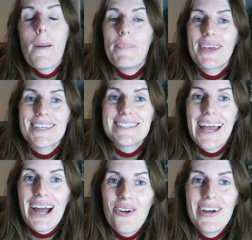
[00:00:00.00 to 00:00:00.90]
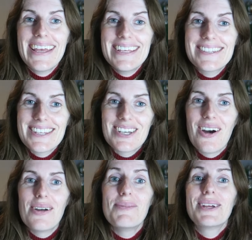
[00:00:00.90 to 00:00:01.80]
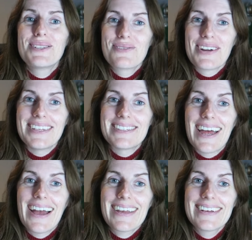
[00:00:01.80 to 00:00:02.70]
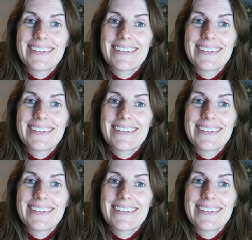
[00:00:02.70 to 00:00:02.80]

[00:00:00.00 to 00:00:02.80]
because now is the time to restack.